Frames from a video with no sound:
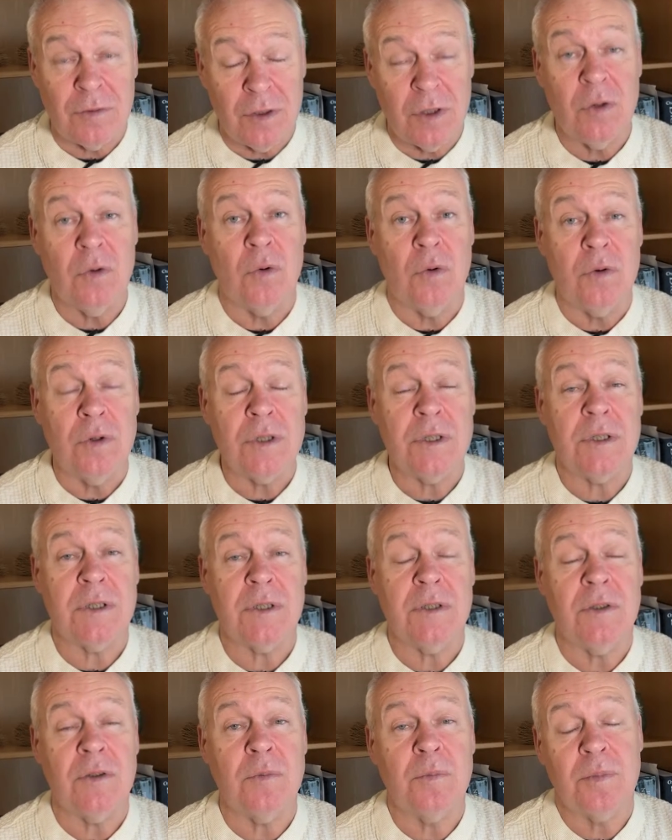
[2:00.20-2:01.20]
course,
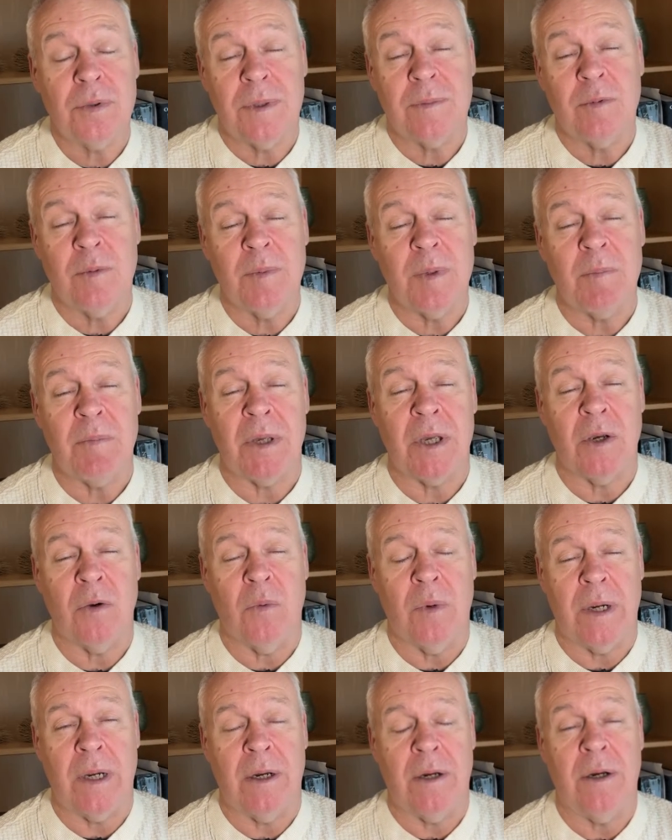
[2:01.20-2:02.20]
you probably be
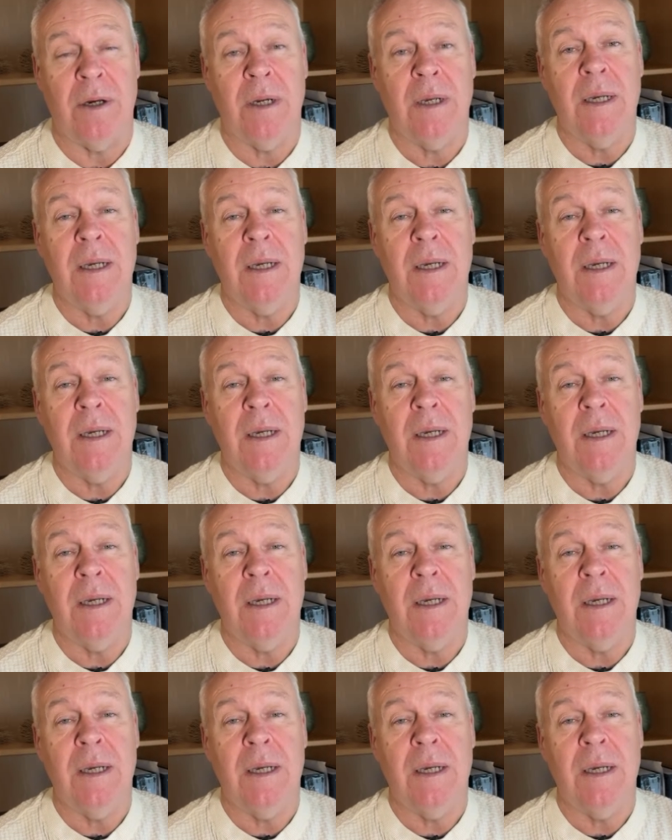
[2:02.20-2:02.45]
aware,